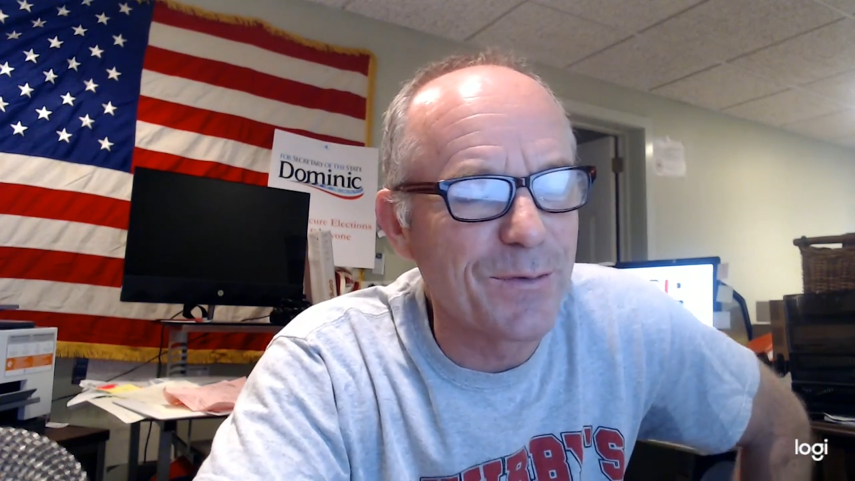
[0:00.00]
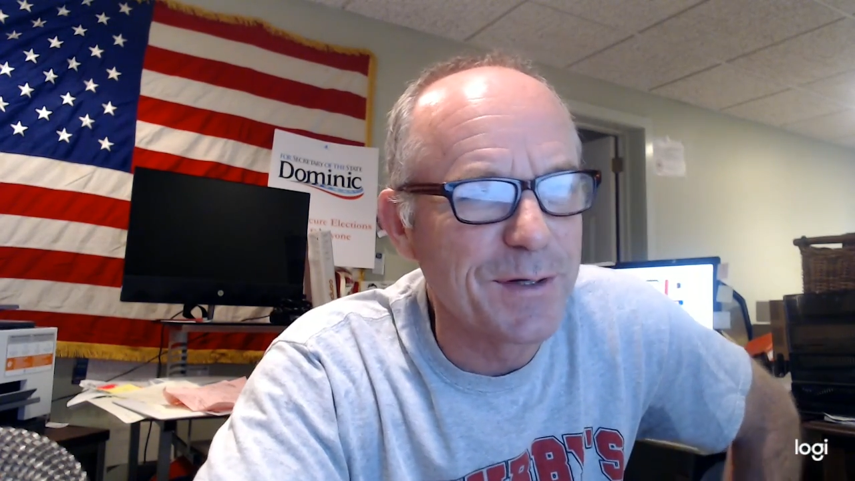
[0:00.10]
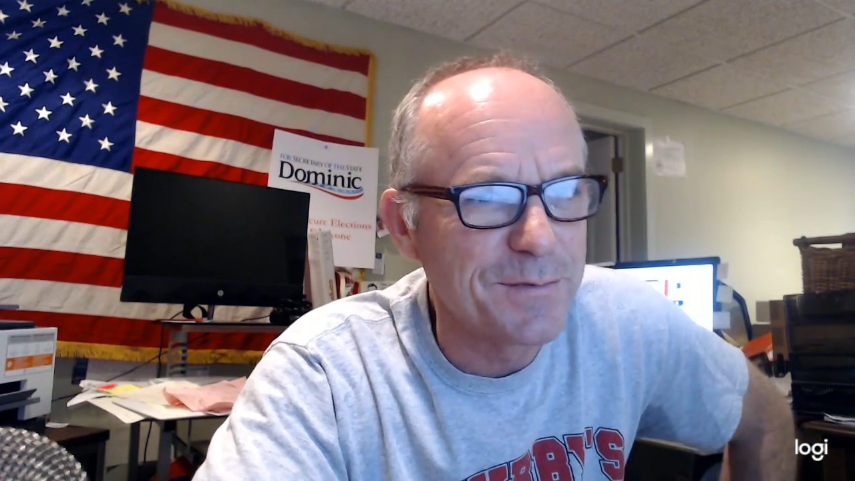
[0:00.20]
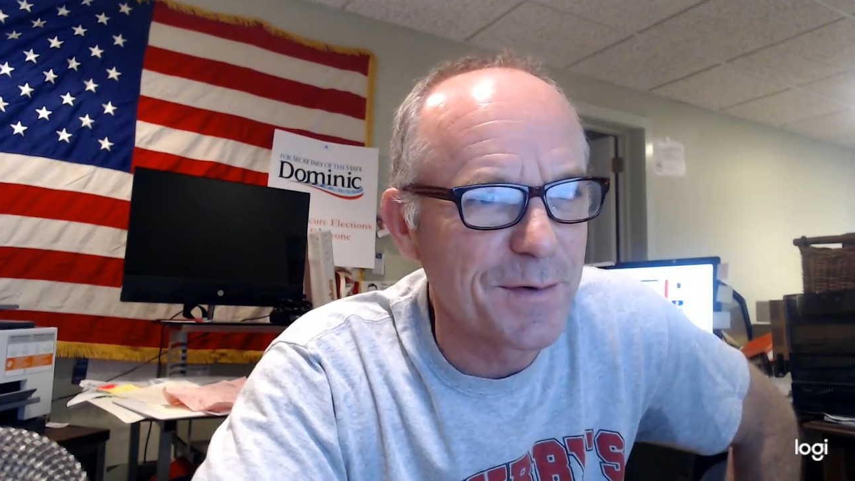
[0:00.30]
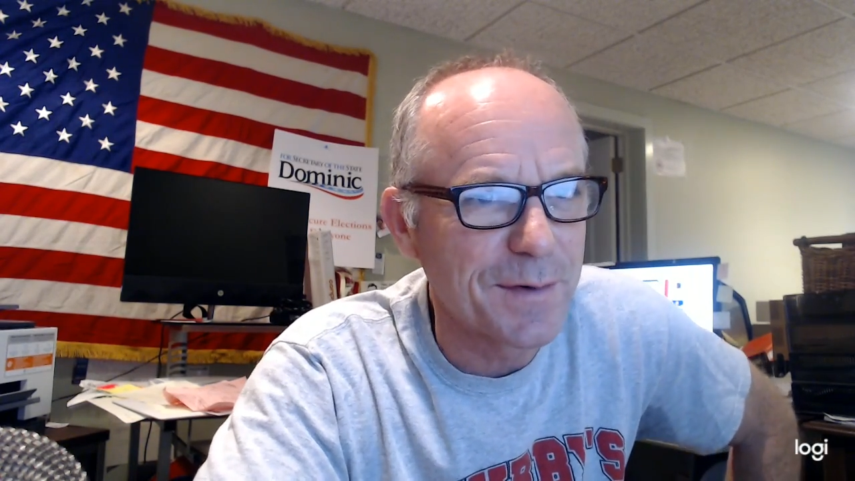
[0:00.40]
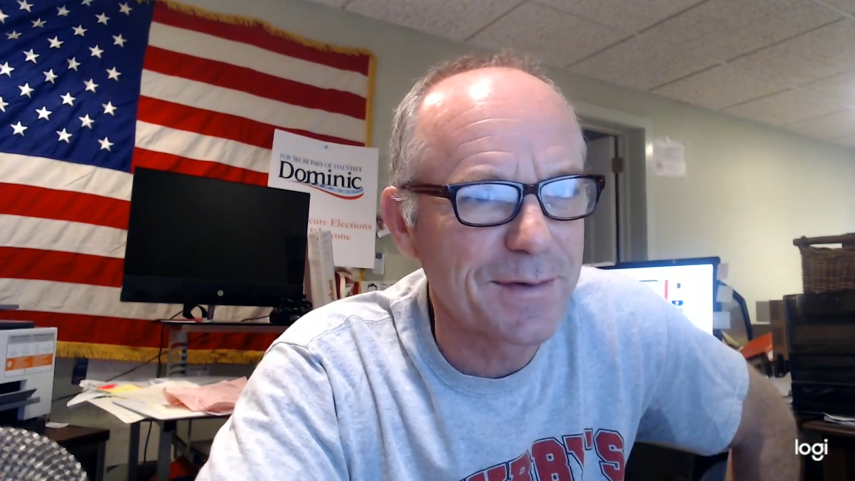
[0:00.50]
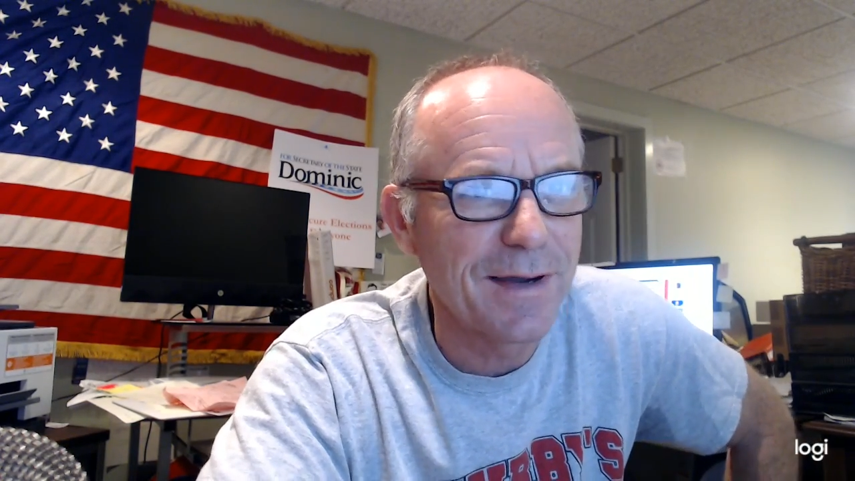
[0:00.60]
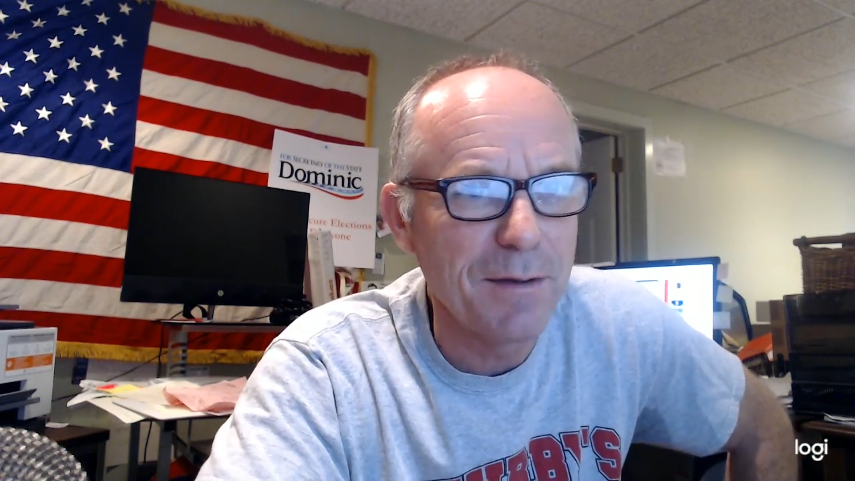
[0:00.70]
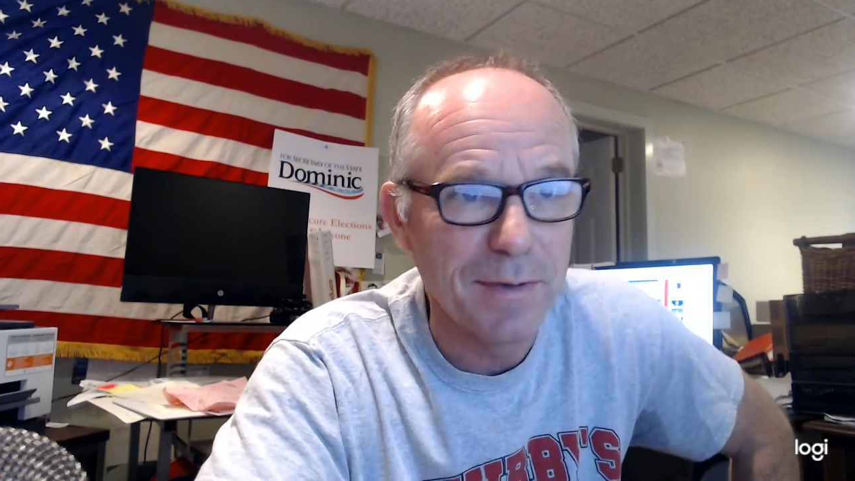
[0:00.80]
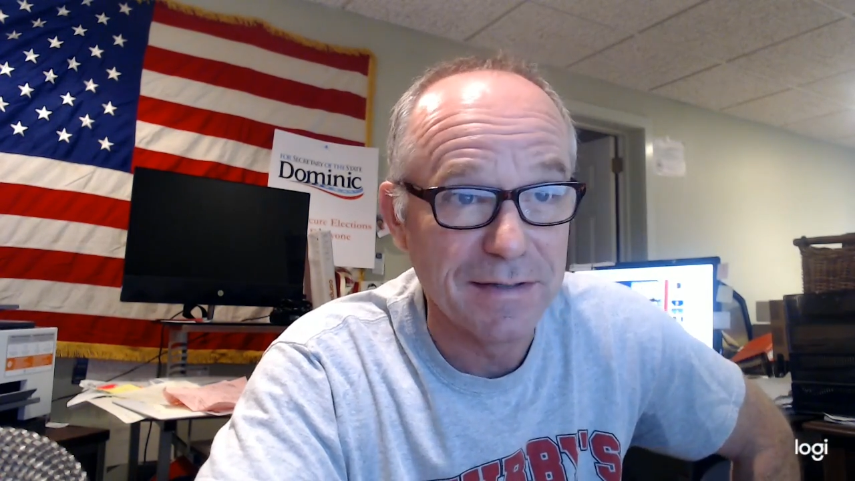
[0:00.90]
one of our
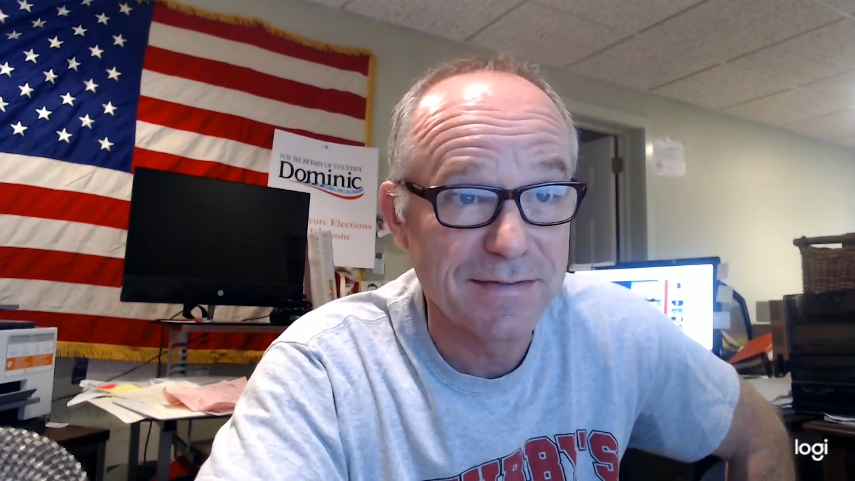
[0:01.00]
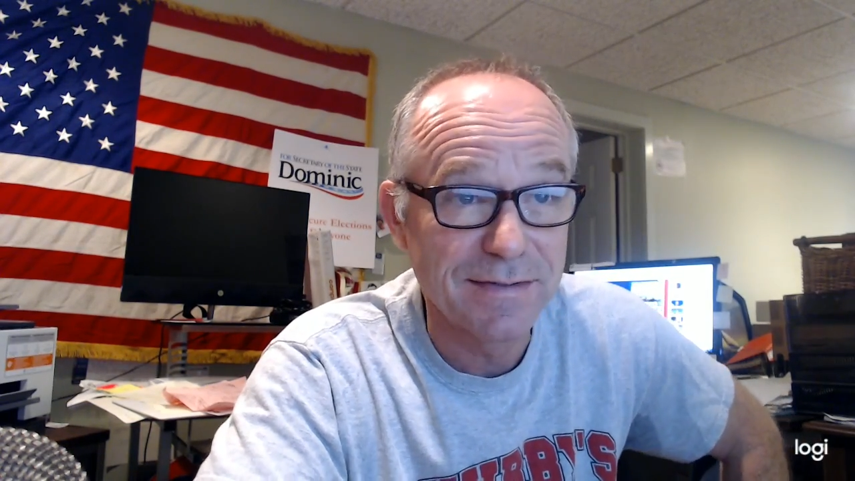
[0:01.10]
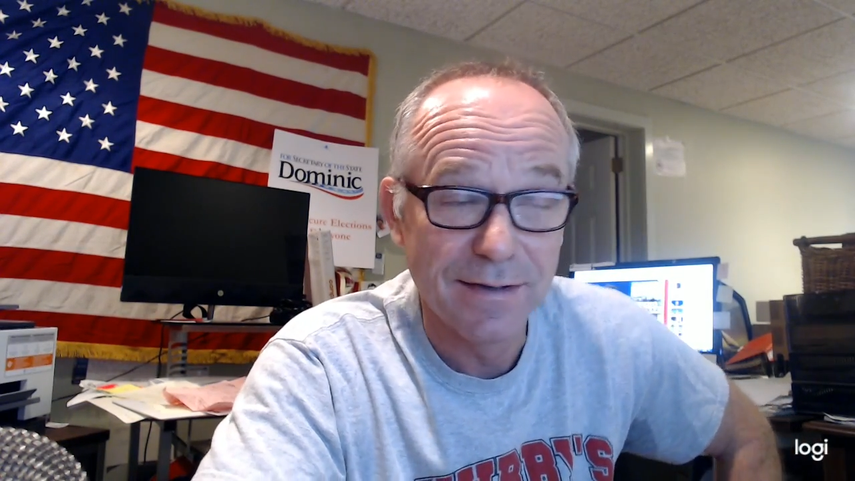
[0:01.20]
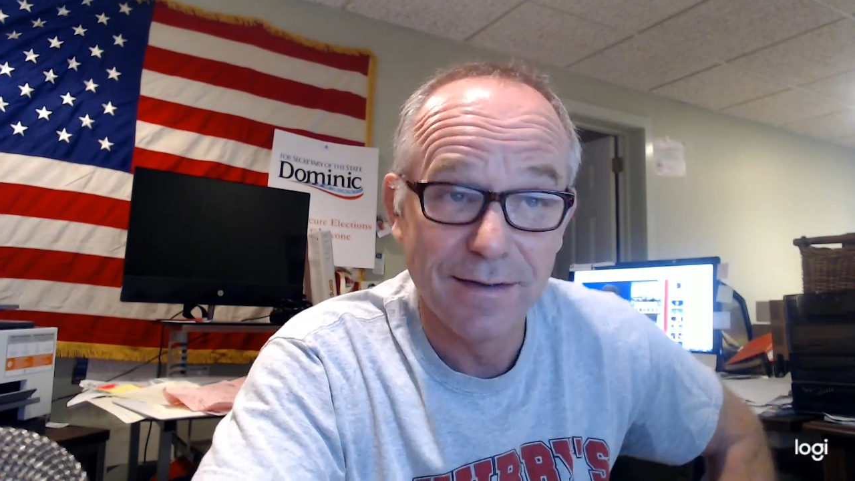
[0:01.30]
comments.